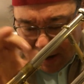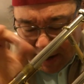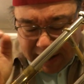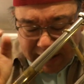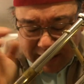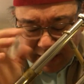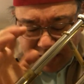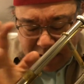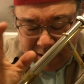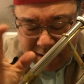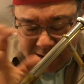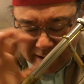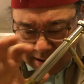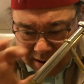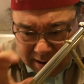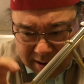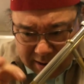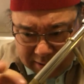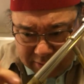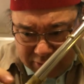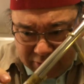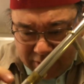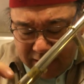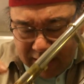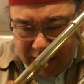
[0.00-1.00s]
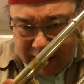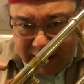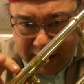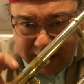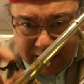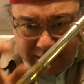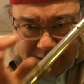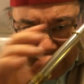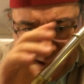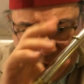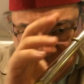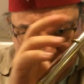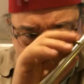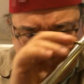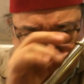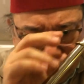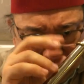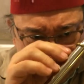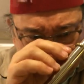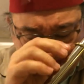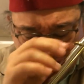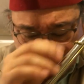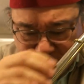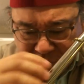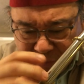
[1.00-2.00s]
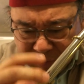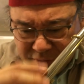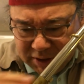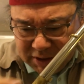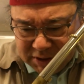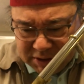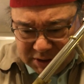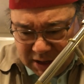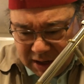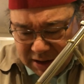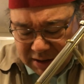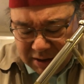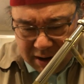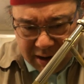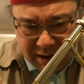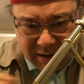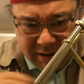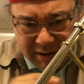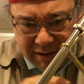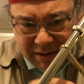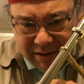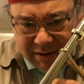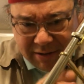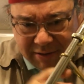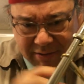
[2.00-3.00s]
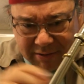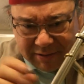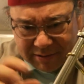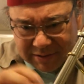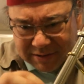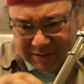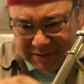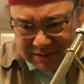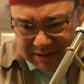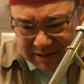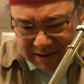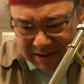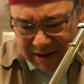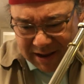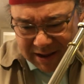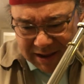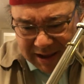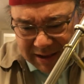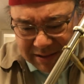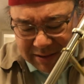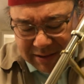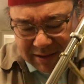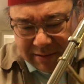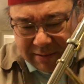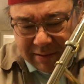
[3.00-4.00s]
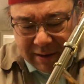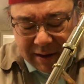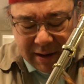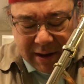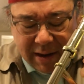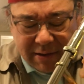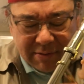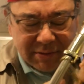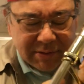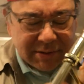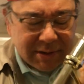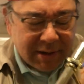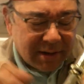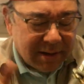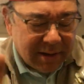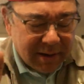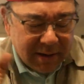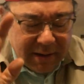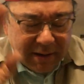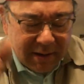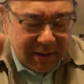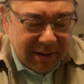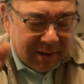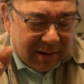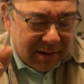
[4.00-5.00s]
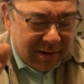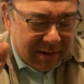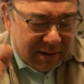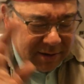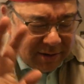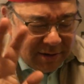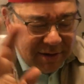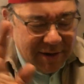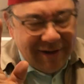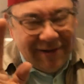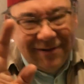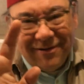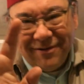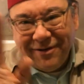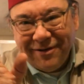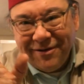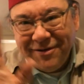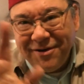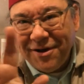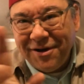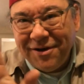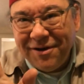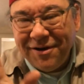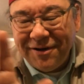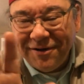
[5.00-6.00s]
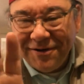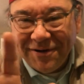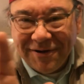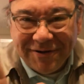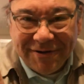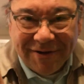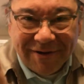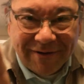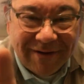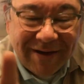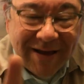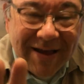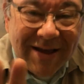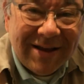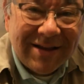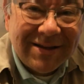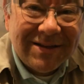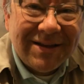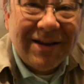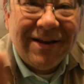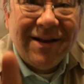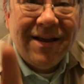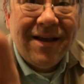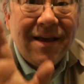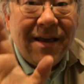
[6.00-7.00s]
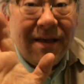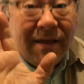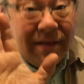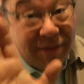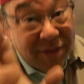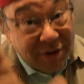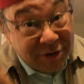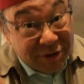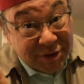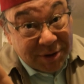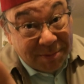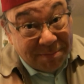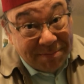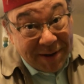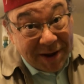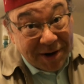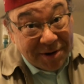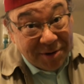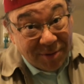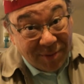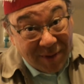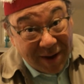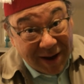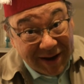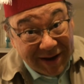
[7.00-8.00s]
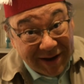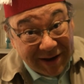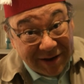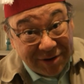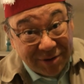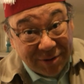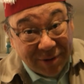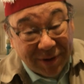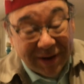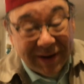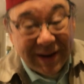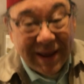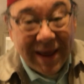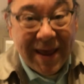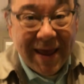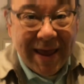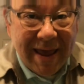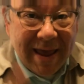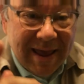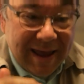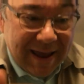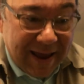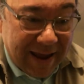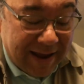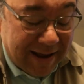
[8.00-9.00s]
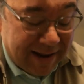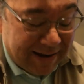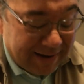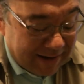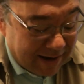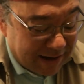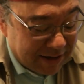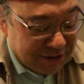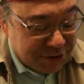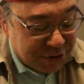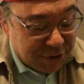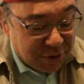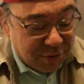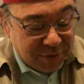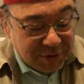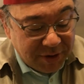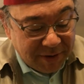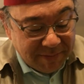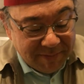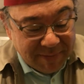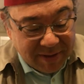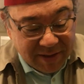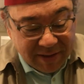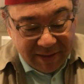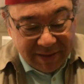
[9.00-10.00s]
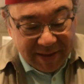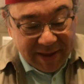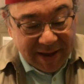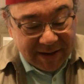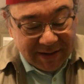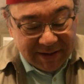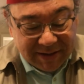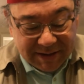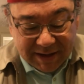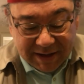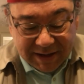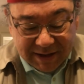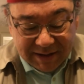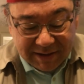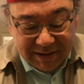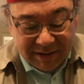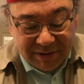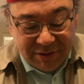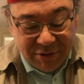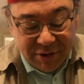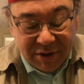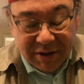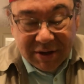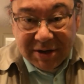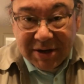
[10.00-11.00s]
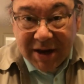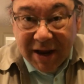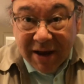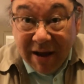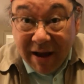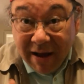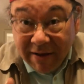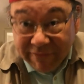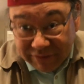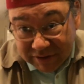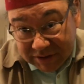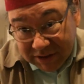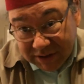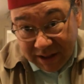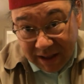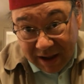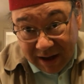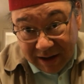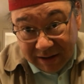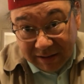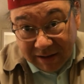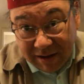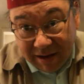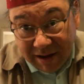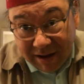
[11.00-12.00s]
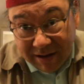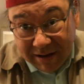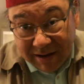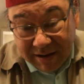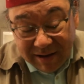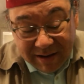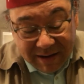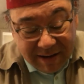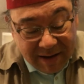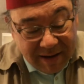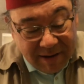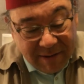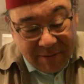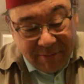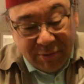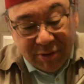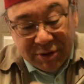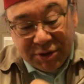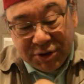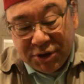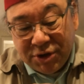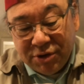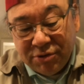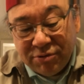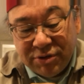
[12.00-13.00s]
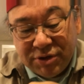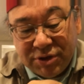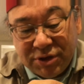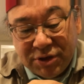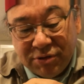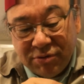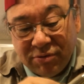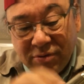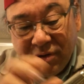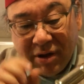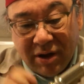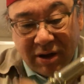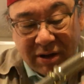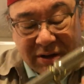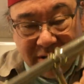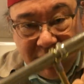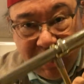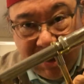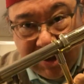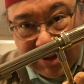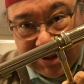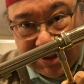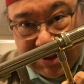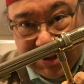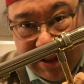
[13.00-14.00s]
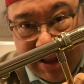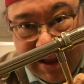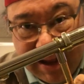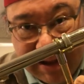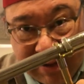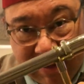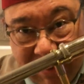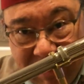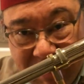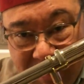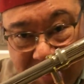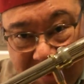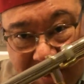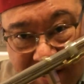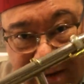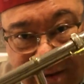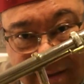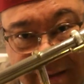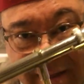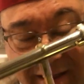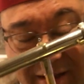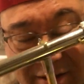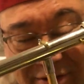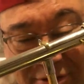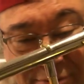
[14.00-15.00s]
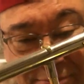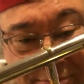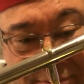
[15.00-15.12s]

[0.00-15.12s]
to and trying to get it down, and there was grease getting on here, and is nicking the, and I was, no, no, no, no. I said there's a better way to do it, and I showed him that uh, you can take off the slide lock. What you do is you unlock the slide lock and